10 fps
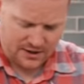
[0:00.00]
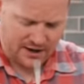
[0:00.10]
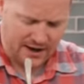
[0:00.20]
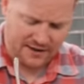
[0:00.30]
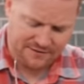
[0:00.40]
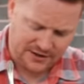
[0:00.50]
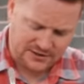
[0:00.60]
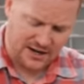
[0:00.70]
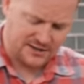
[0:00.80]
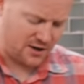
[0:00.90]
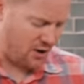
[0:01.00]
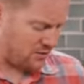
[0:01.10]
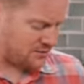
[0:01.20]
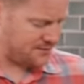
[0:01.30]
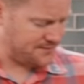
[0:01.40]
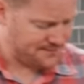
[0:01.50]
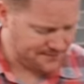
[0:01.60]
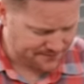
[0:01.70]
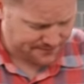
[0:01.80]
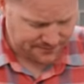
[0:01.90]
Okay, that feels nice and cold.
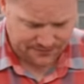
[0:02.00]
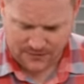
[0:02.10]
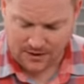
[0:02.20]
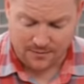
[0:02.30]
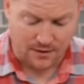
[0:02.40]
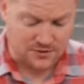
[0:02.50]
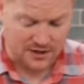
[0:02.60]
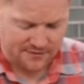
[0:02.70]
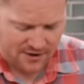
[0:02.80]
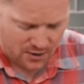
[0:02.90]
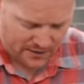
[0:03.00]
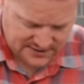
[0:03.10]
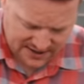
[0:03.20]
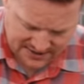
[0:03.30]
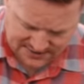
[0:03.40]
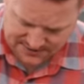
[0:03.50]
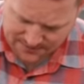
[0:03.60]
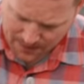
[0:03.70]
I'm just gonna give it a quick taste.